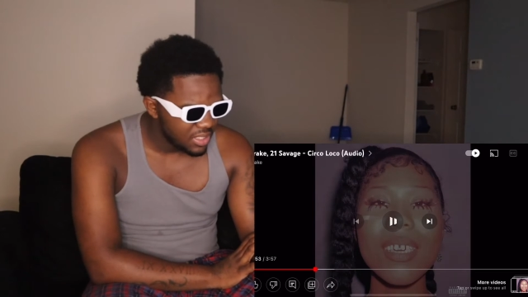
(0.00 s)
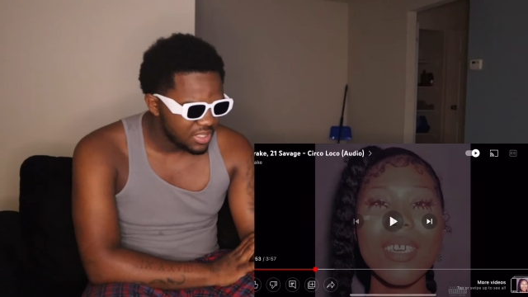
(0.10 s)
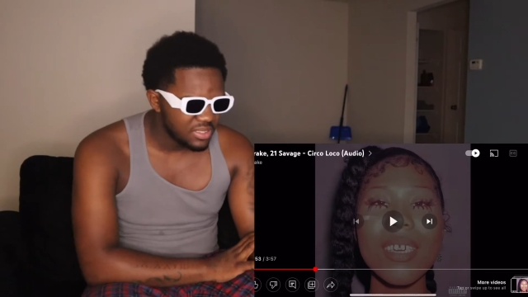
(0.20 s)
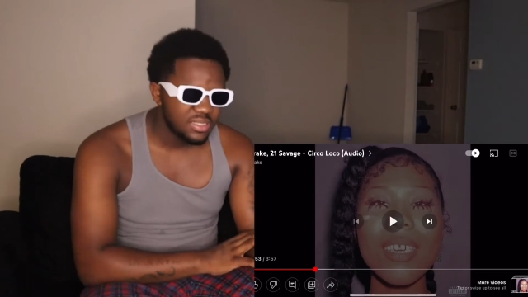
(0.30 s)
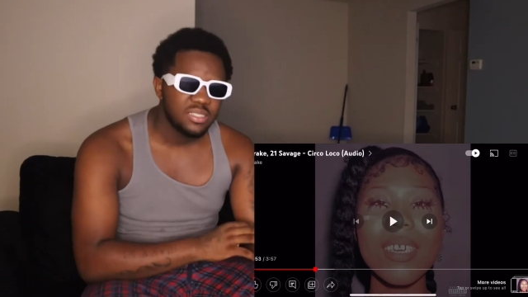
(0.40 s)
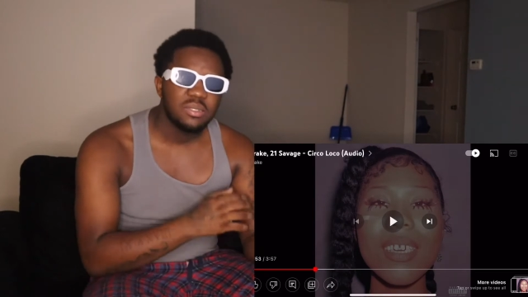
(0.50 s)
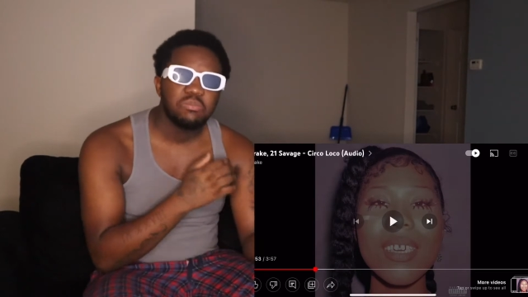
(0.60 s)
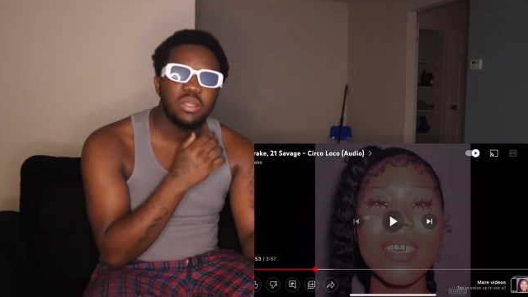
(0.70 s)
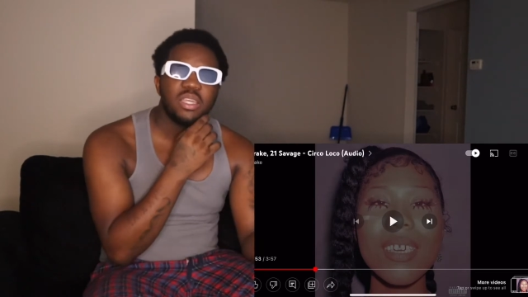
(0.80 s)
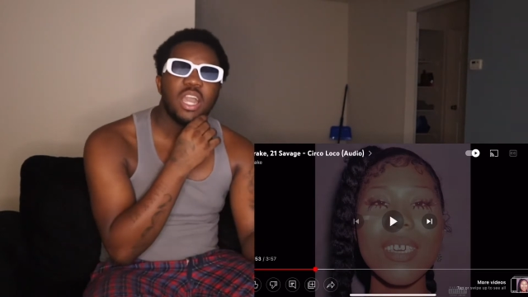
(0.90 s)
Speaker 1: Nigga said,
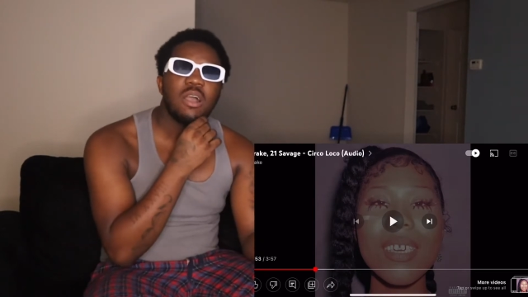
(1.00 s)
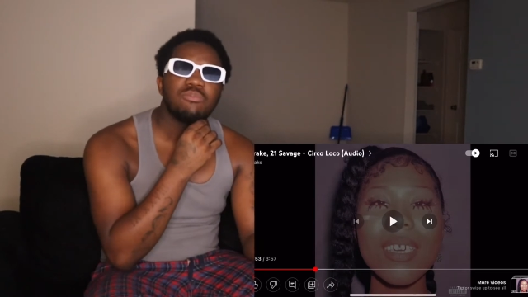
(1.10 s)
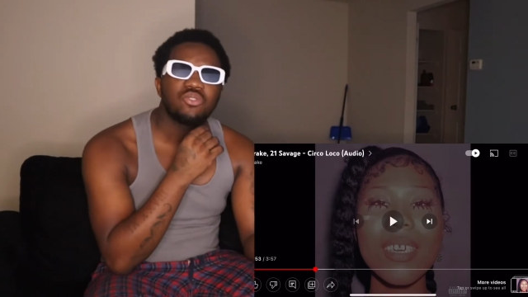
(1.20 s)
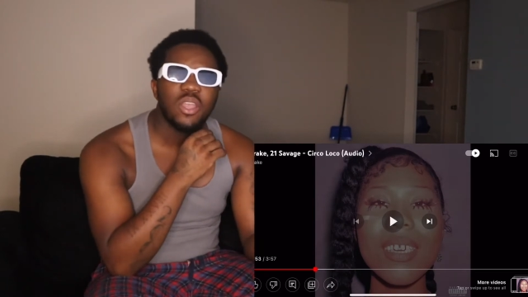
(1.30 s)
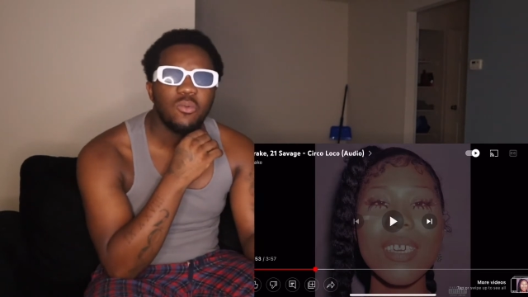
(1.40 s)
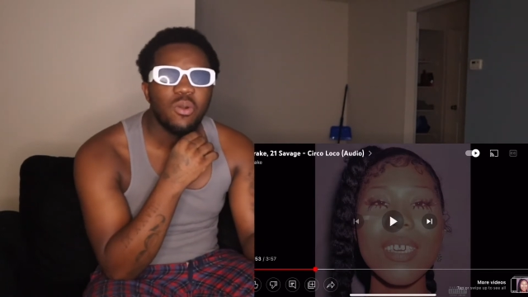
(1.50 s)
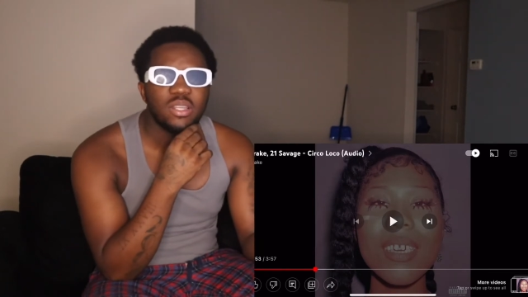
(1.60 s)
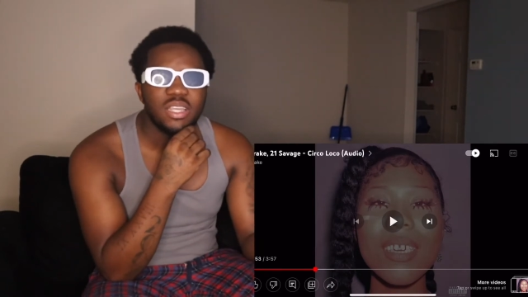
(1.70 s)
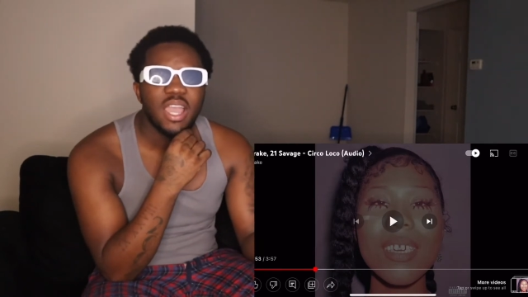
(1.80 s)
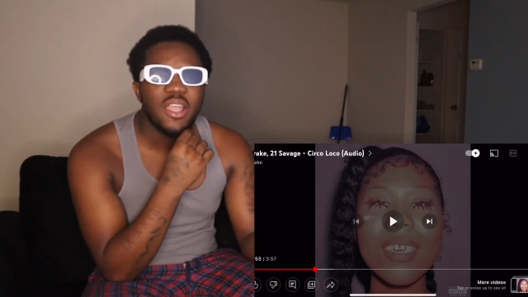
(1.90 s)
play your album track one,
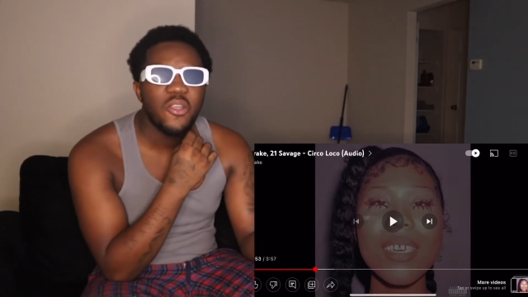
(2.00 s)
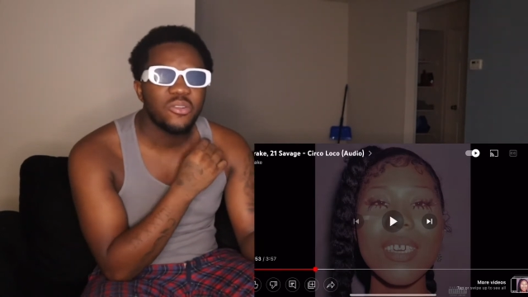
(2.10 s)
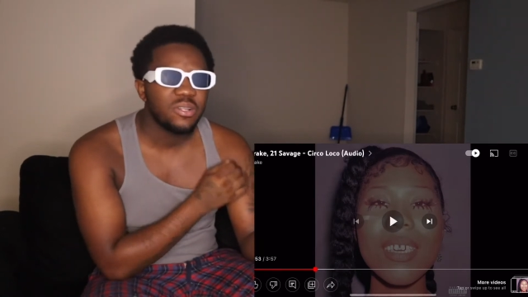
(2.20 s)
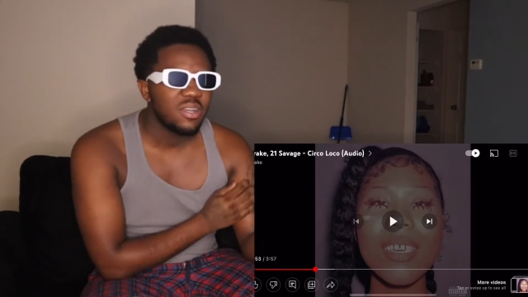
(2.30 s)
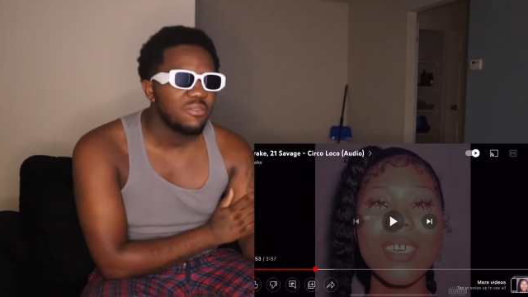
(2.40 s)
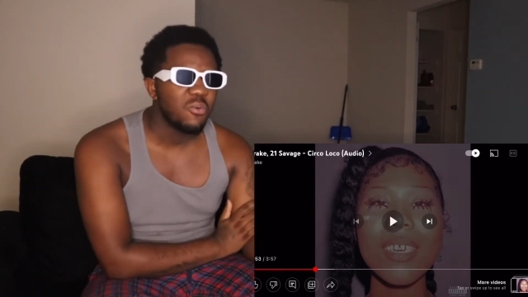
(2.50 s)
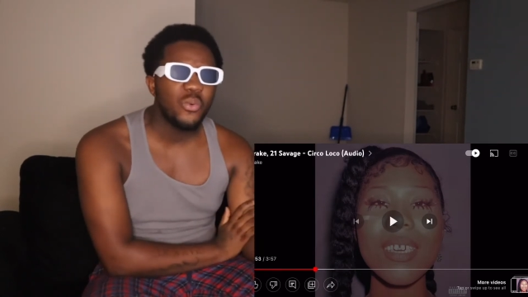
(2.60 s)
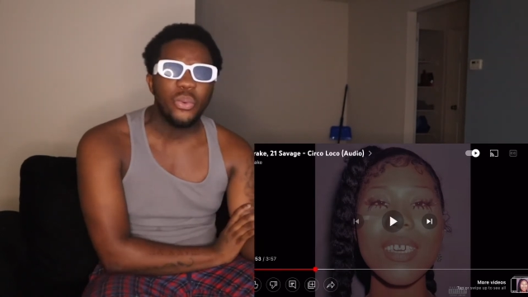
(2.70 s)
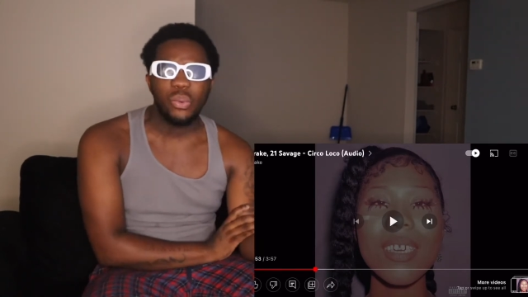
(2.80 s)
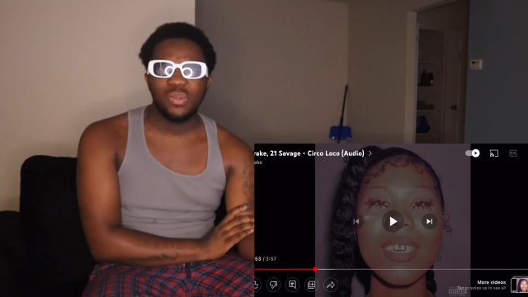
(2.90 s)
yeah, I heard enough.
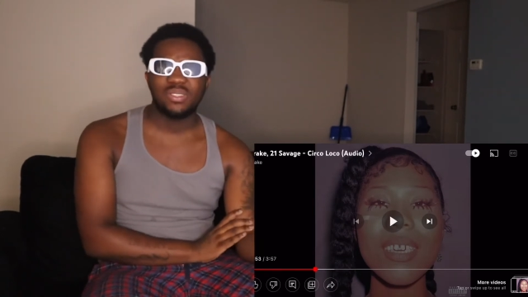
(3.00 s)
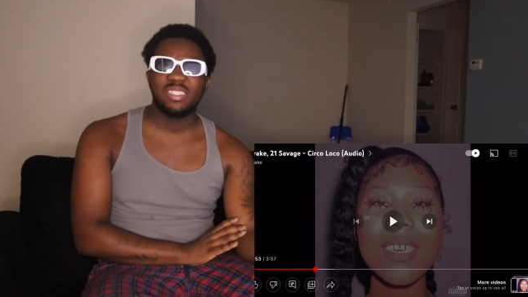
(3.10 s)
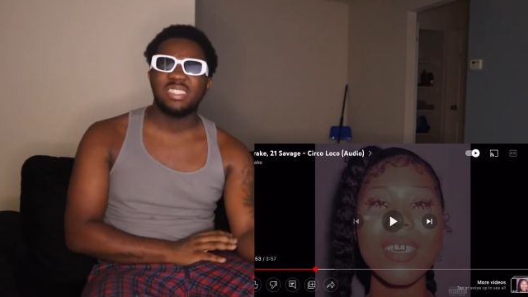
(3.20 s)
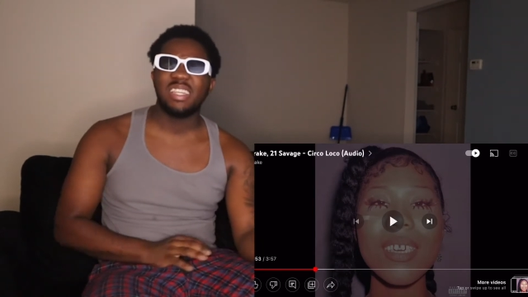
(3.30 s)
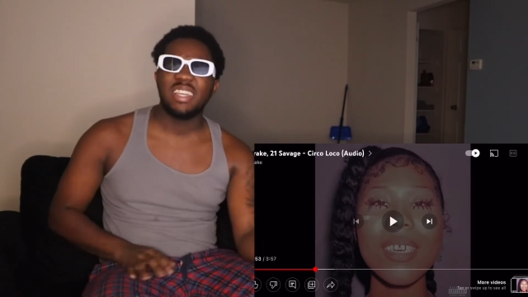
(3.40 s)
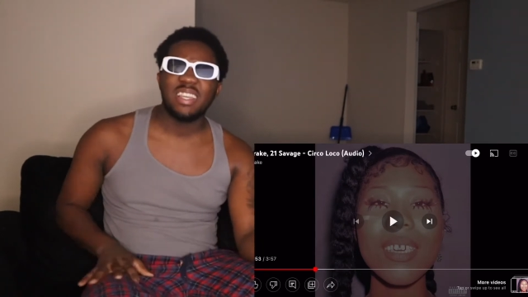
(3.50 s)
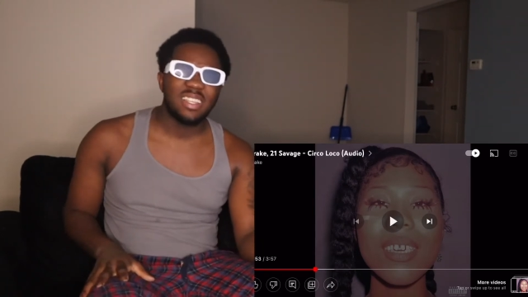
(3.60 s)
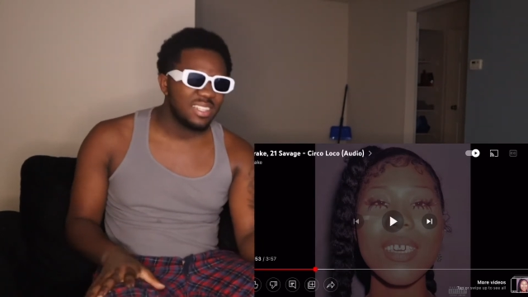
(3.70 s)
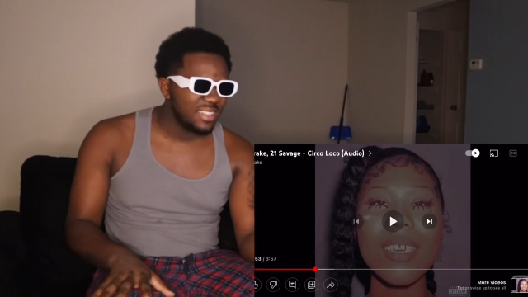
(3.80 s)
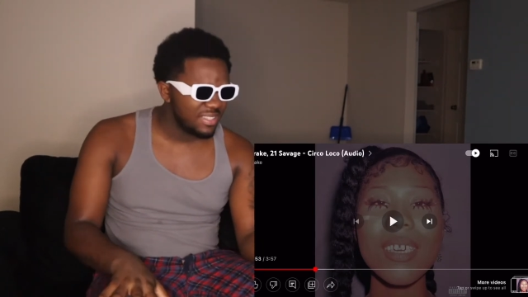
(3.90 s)
Ooh, shit.
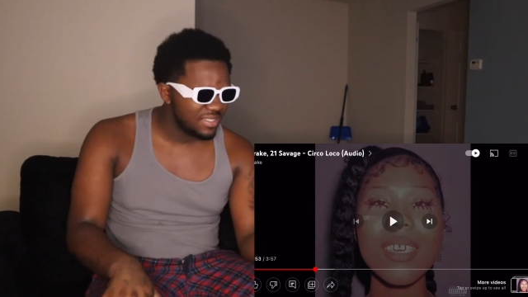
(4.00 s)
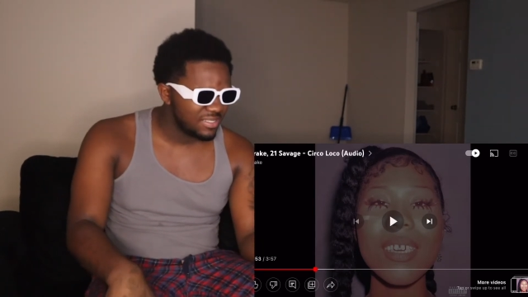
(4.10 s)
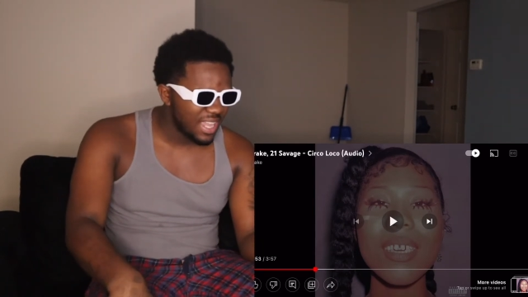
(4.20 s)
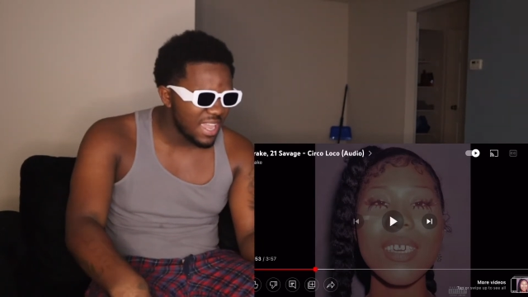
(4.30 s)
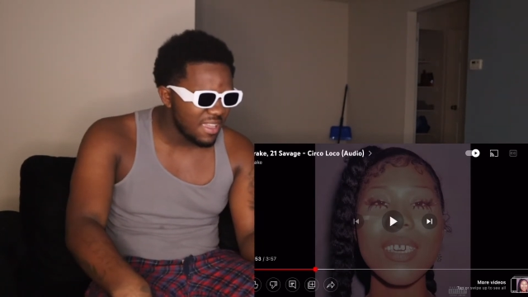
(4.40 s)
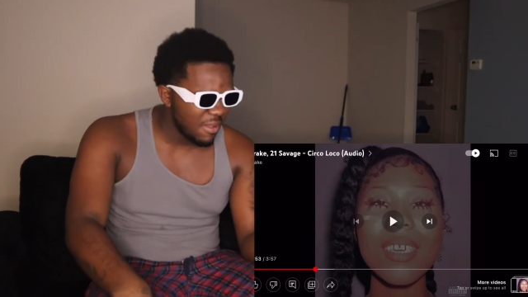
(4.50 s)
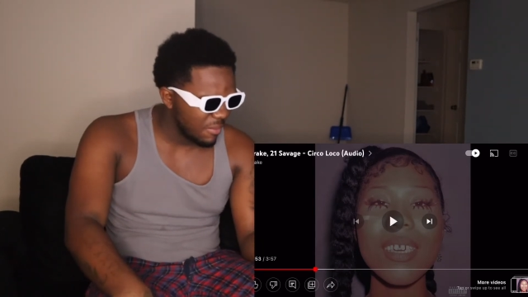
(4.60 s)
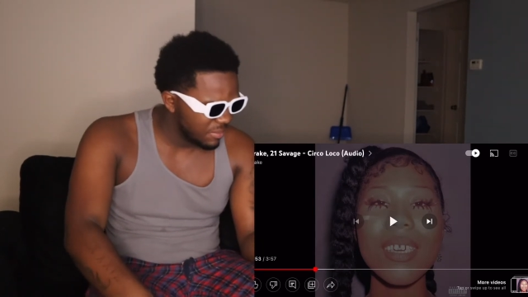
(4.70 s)
Damn.